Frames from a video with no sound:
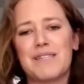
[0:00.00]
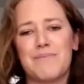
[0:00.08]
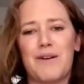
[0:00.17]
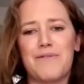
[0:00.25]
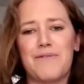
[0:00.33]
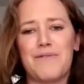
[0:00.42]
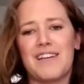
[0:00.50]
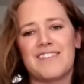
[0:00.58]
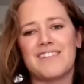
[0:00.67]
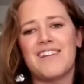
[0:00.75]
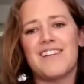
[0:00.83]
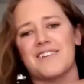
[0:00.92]
smartphone like
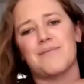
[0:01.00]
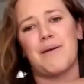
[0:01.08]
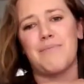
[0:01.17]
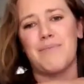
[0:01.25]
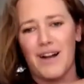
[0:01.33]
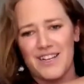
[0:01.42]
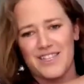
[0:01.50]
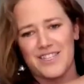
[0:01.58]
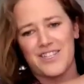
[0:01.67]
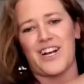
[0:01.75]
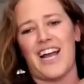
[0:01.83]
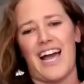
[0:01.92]
tucked in my bra
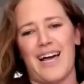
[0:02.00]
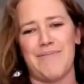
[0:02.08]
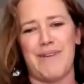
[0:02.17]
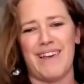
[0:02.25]
strap.